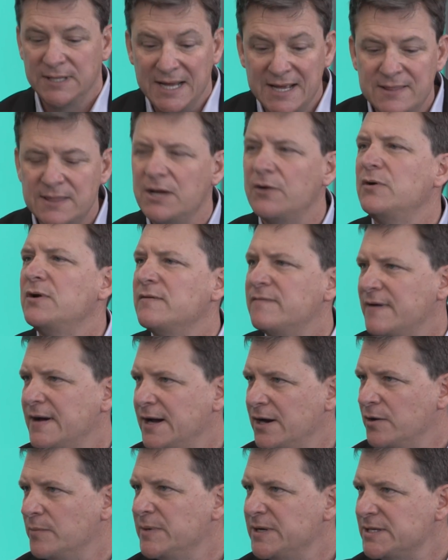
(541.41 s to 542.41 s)
in their
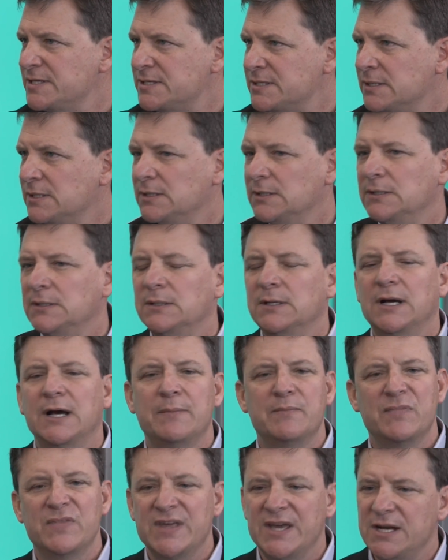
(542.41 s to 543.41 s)
environment.
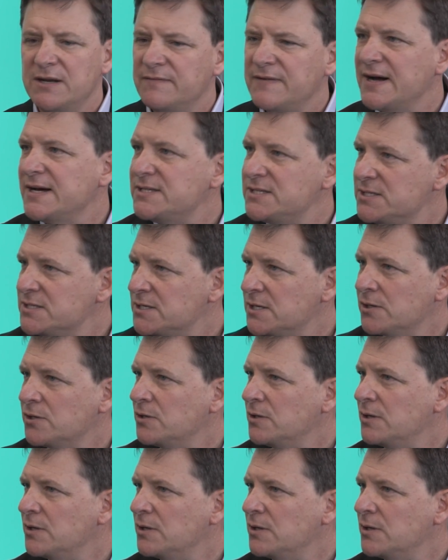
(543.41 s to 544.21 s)
Their devices can